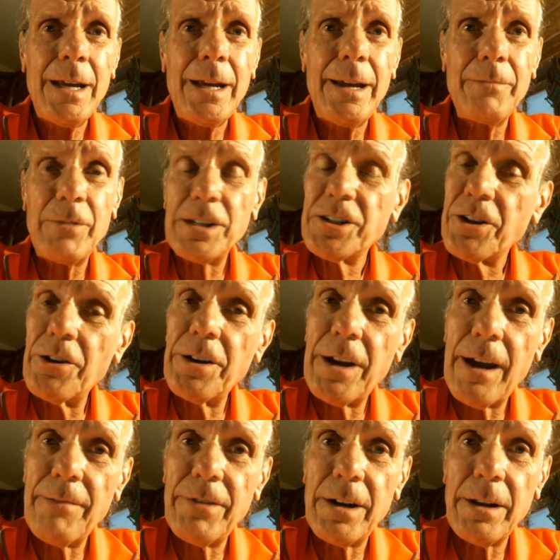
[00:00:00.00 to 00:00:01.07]
and we started
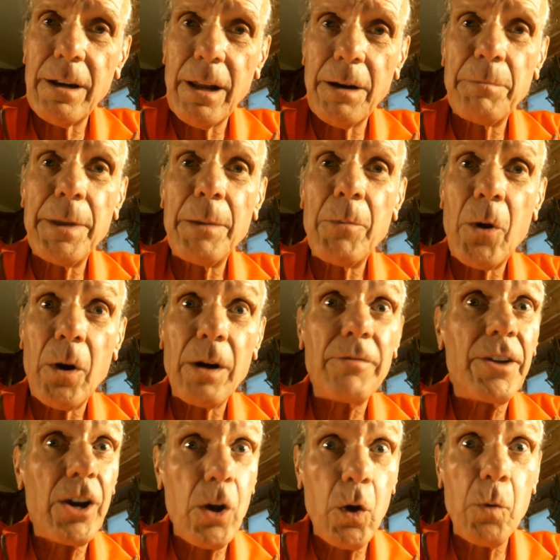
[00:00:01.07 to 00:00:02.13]
having a little bit more
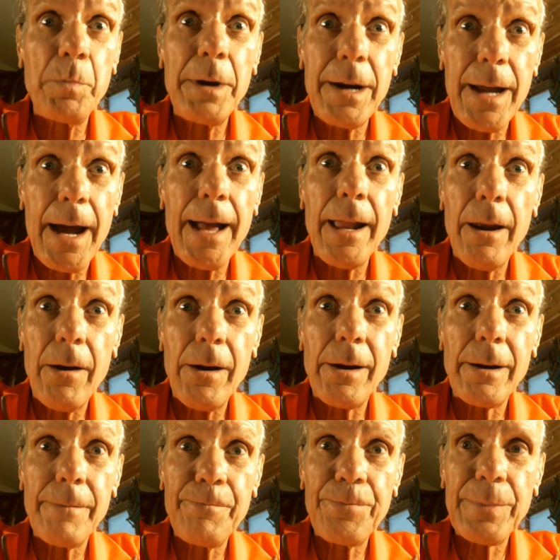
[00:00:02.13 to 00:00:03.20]
of an open
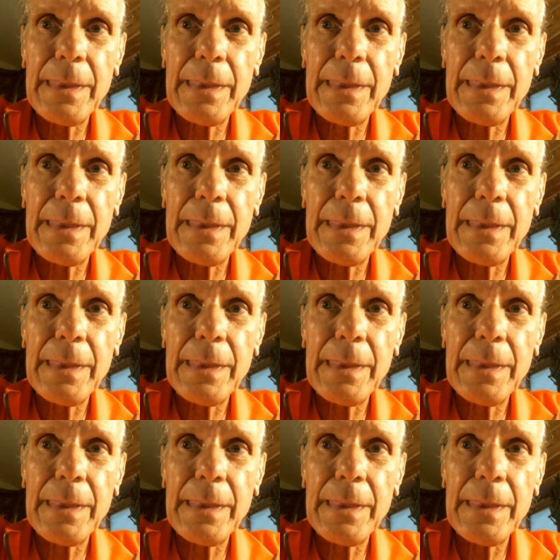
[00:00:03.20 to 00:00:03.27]
dialogue.